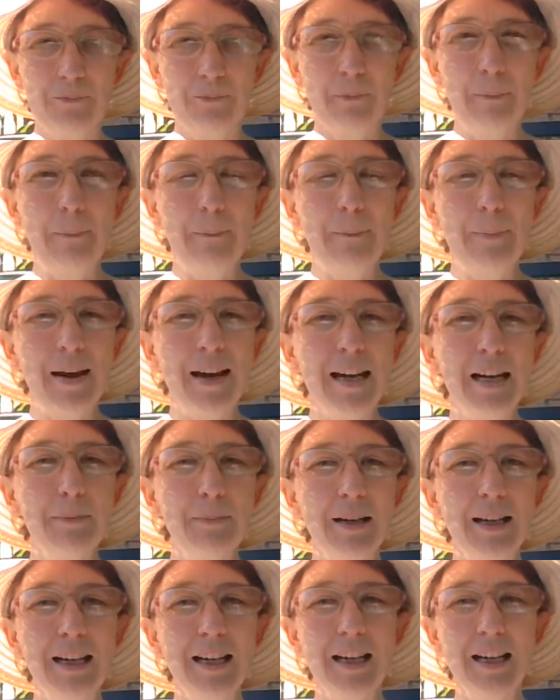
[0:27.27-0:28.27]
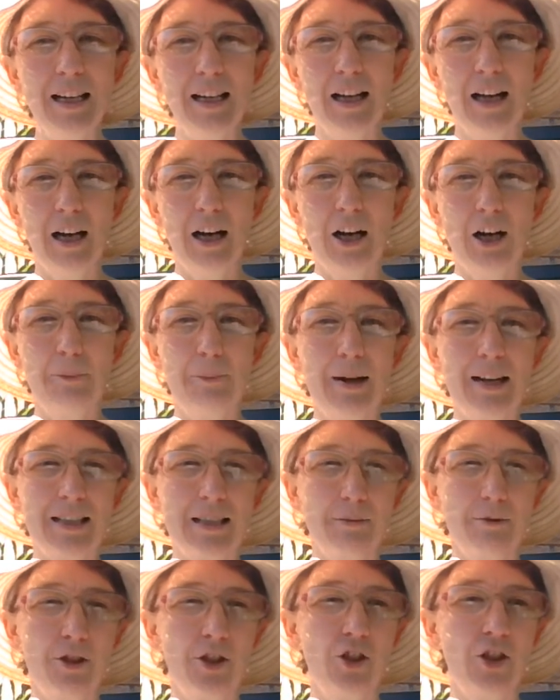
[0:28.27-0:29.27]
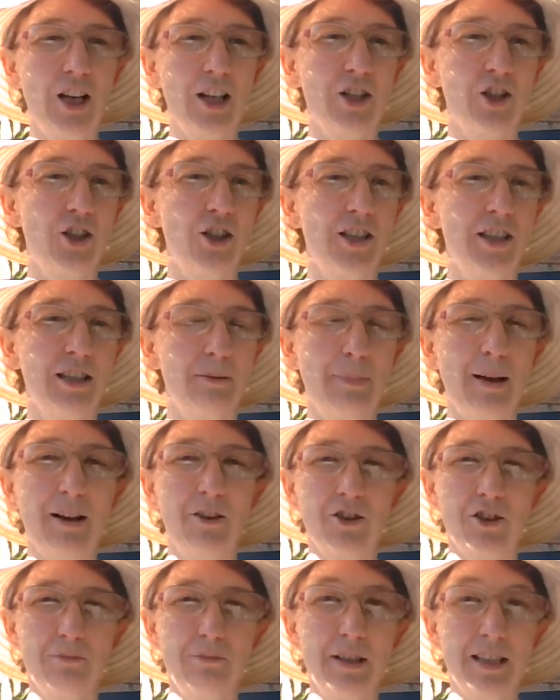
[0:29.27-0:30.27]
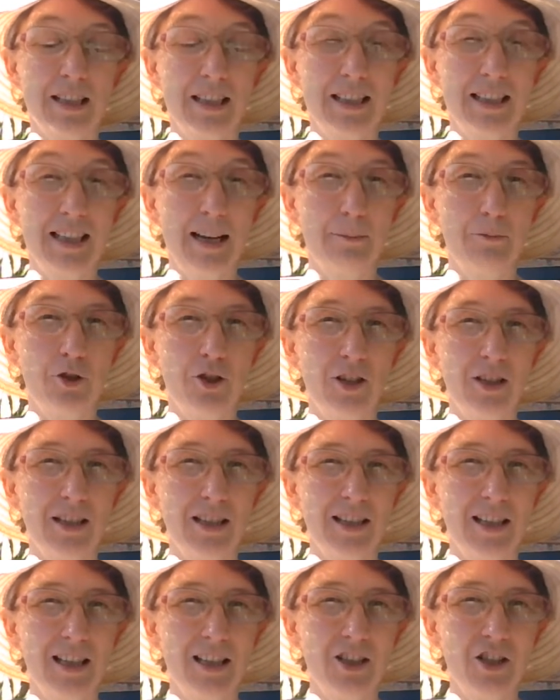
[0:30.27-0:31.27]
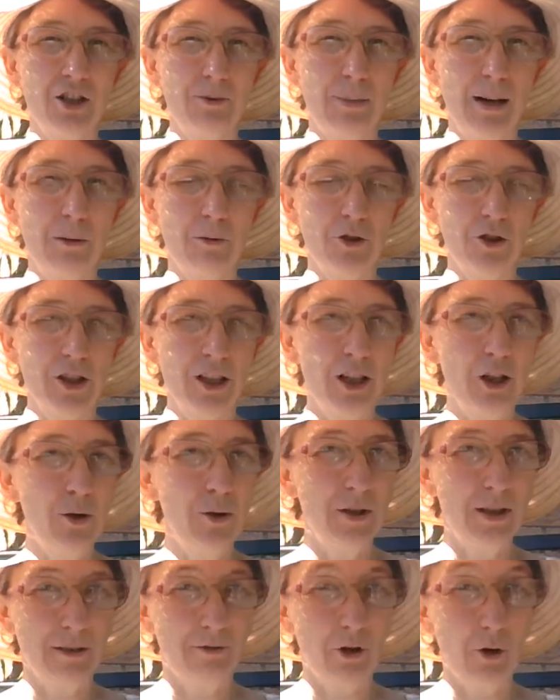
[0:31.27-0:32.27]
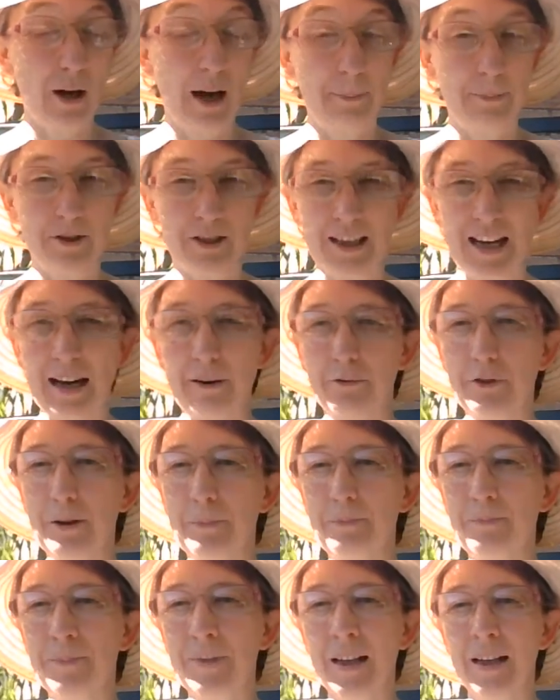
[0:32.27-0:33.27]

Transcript: maybe make some suggestions about misconceptions that you might want to lose if you happen to have them.